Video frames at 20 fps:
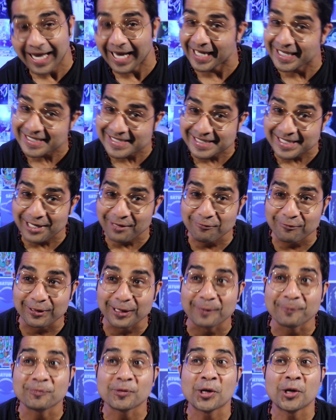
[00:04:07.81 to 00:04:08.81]
And same
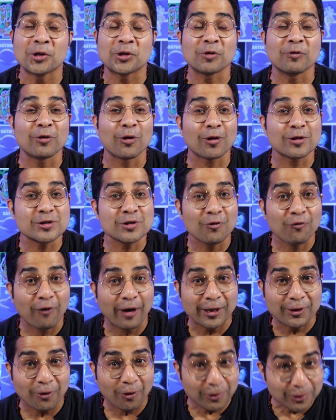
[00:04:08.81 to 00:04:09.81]
way you will also
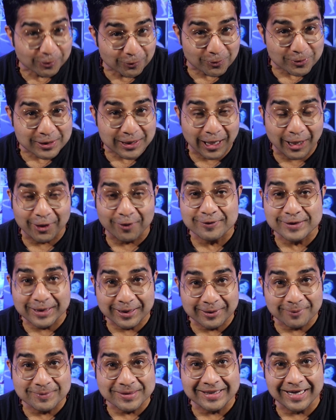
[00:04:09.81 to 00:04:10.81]
find all those kind of
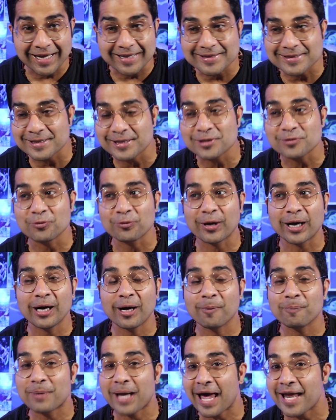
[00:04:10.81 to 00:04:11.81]
circumstances where
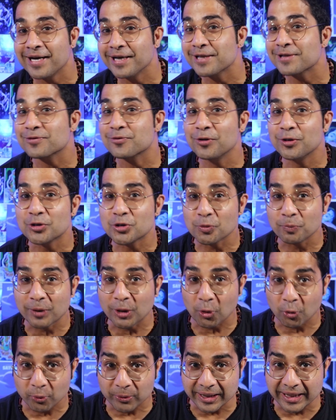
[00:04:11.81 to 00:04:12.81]
a planet is going to
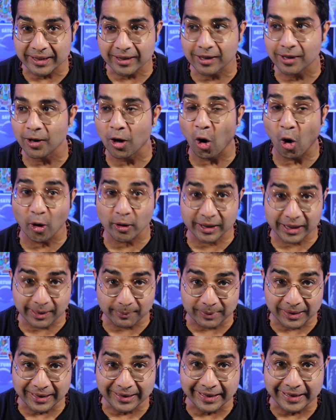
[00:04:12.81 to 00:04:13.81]
be weak or
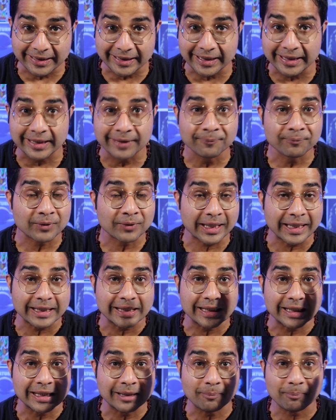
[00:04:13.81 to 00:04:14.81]
debilitated in
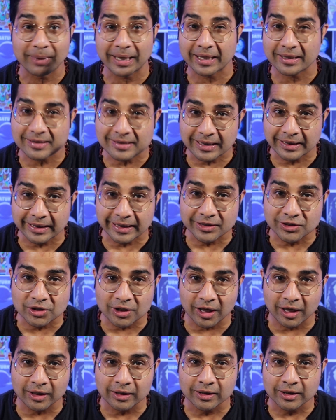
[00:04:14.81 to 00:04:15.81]
the main ascendant
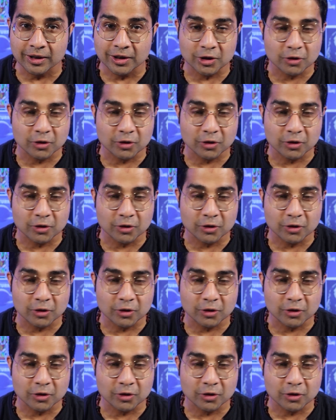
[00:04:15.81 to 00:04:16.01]
chart.